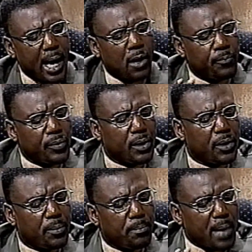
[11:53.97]
Al,
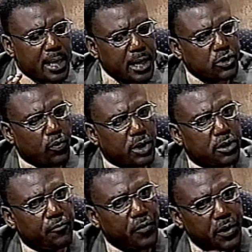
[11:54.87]
my next
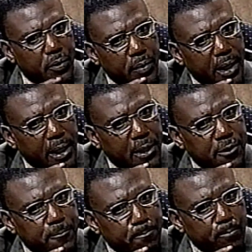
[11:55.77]
question for you
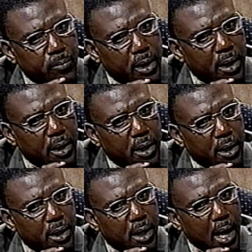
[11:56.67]
is,
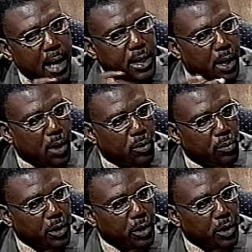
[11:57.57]
I know